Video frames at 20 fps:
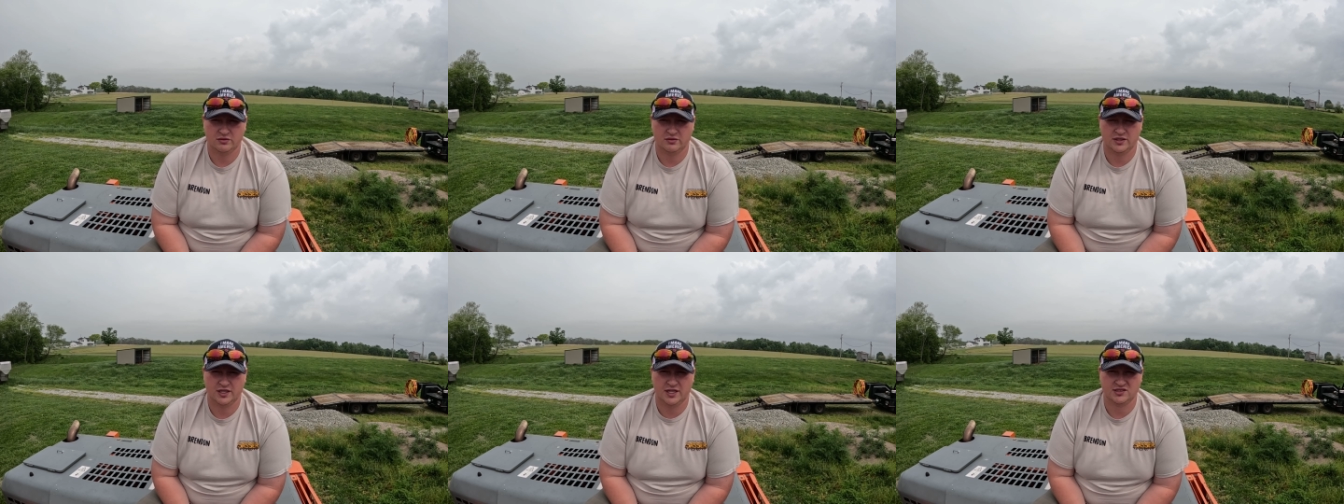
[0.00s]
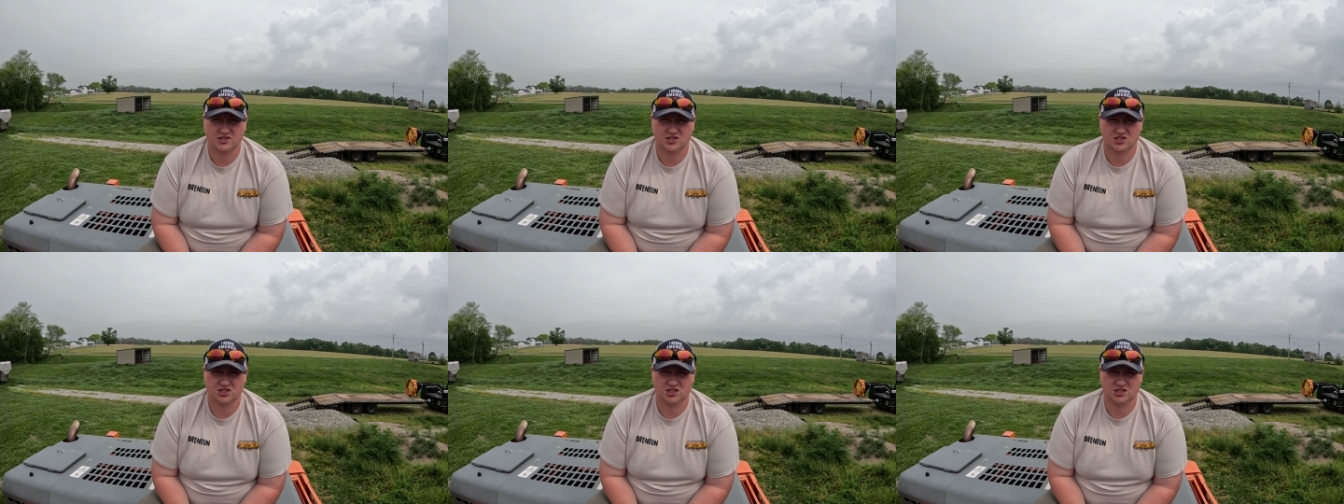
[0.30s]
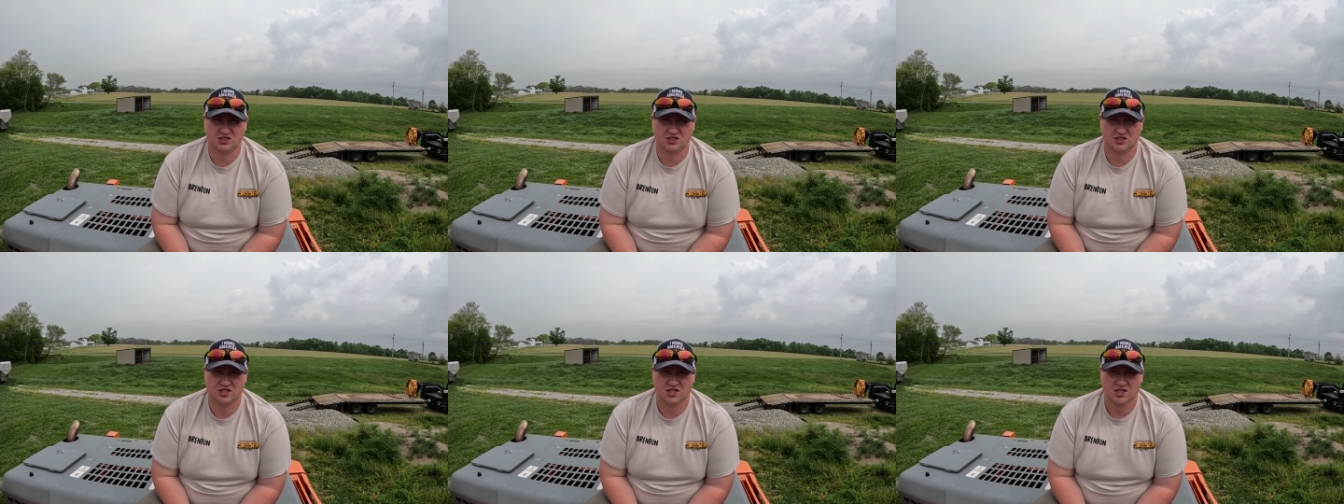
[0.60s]
that's
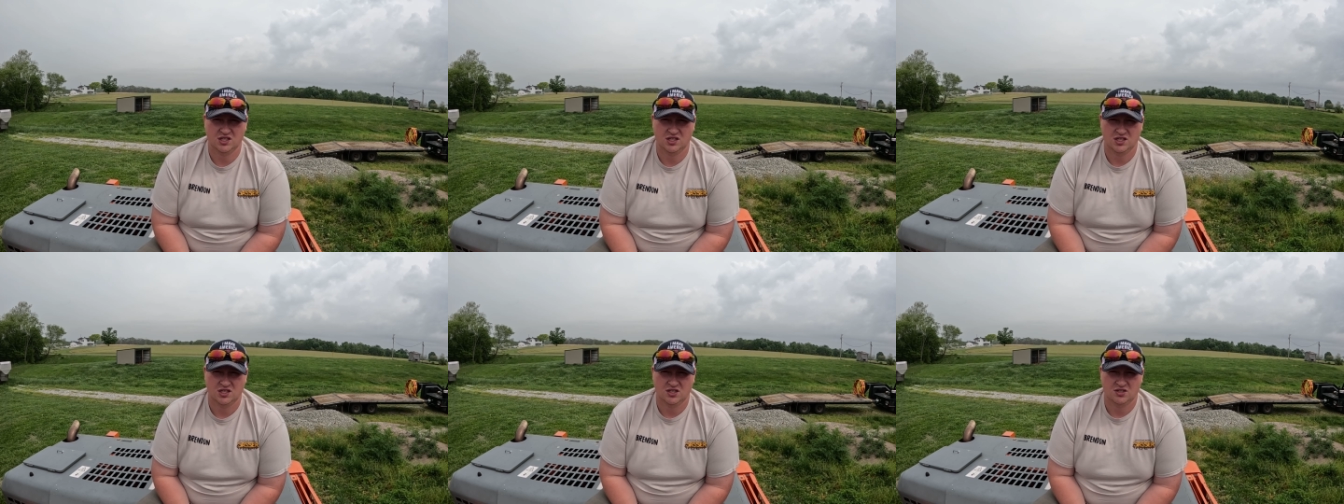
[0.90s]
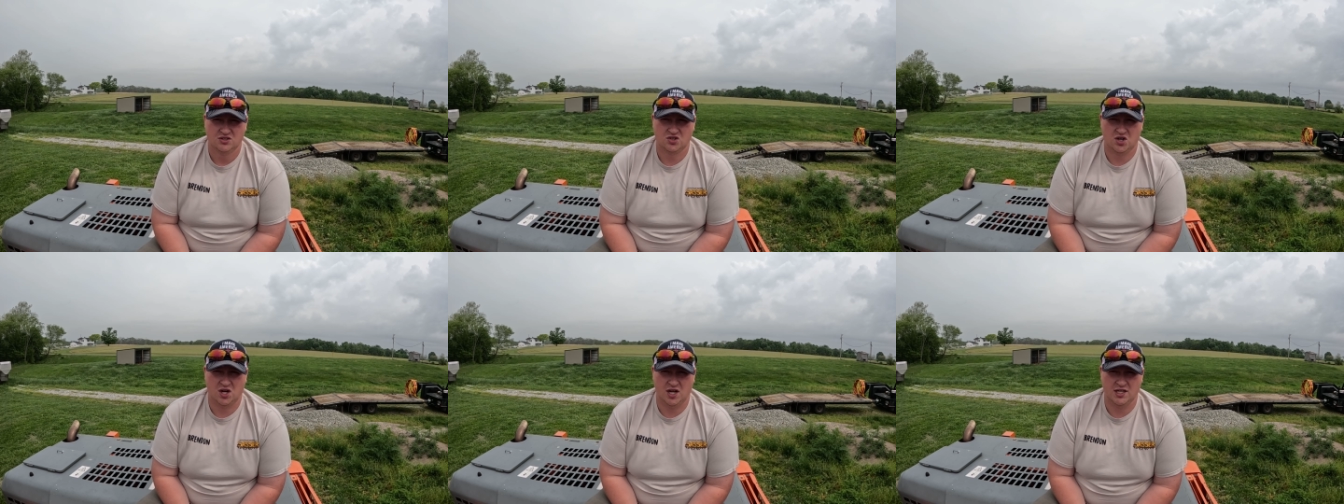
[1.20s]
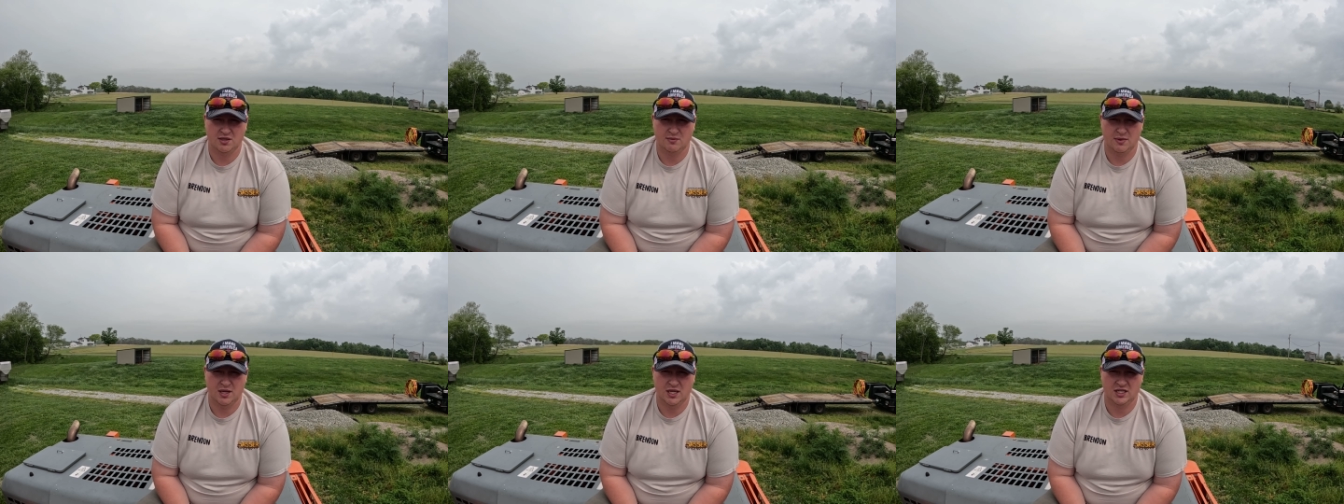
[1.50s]
just
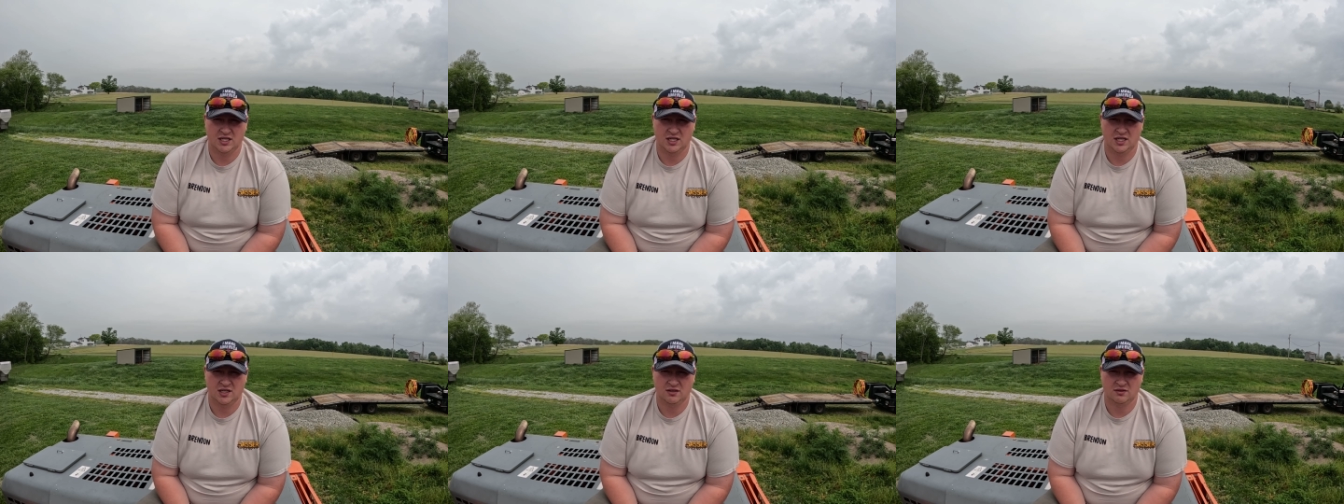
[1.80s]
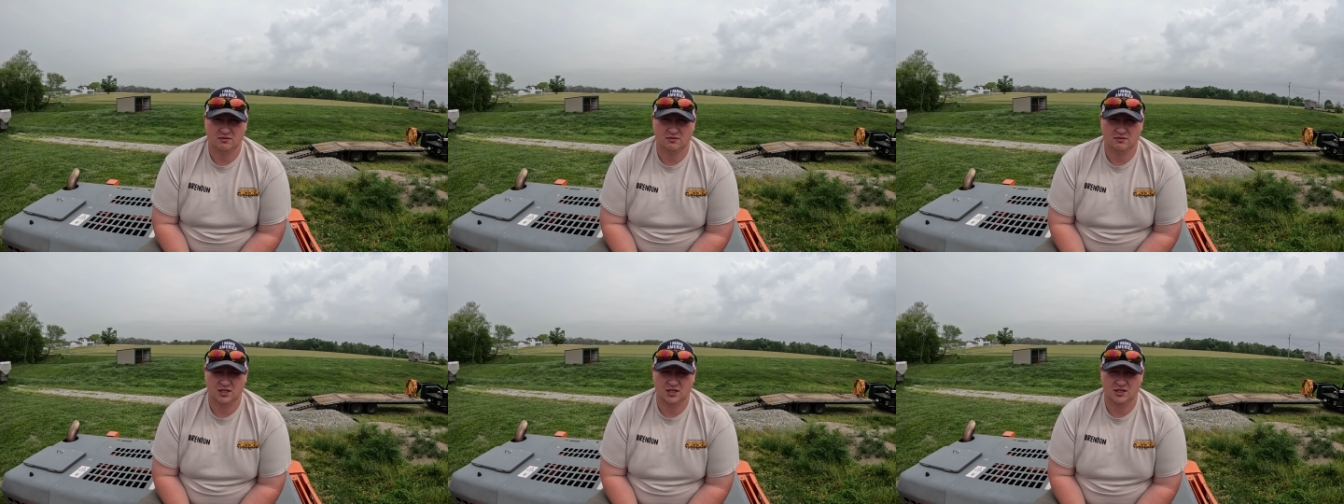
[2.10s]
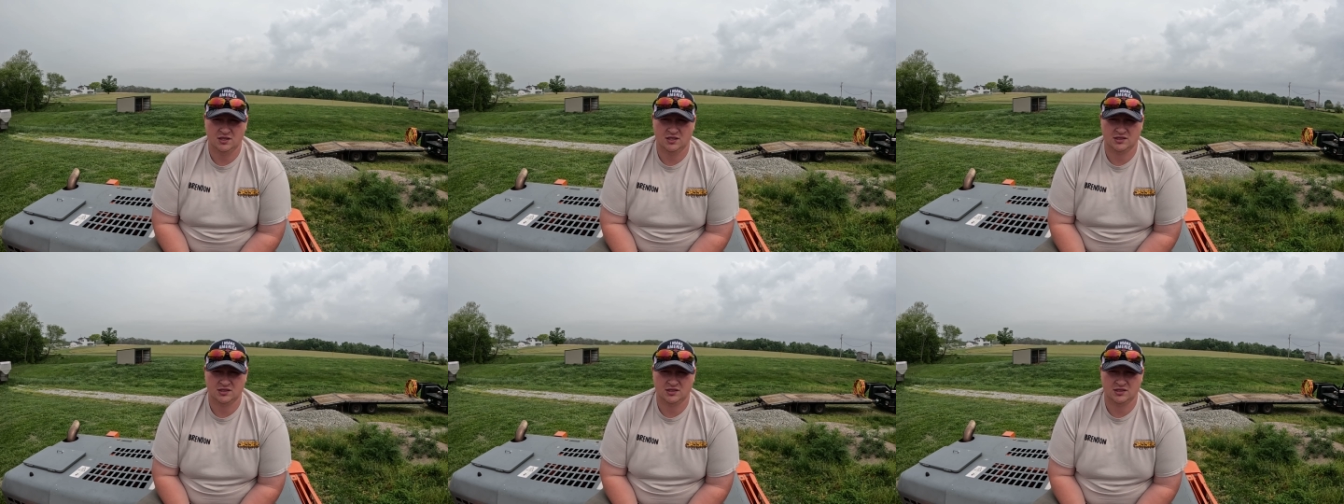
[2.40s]
trying to make it in